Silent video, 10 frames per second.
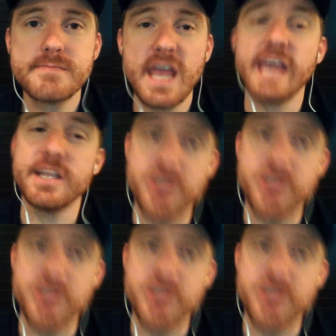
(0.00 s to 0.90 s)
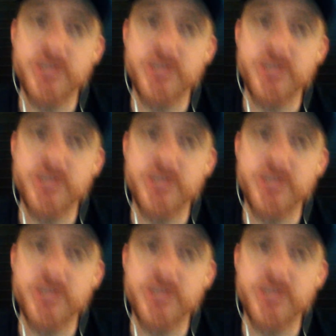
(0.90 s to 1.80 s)
It's your fault,
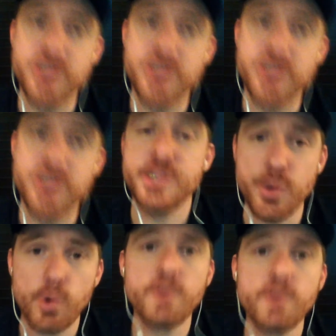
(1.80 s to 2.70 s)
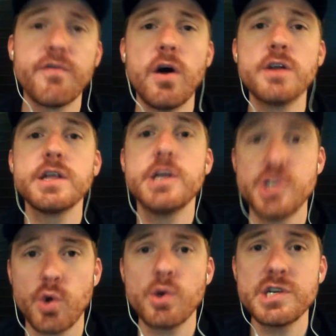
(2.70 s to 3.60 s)
Westbrook. It's your fault,
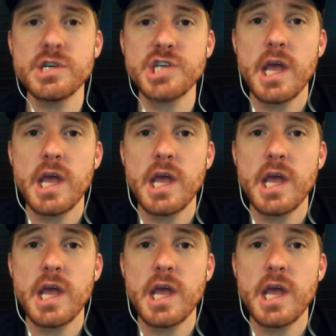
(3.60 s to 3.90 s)
George.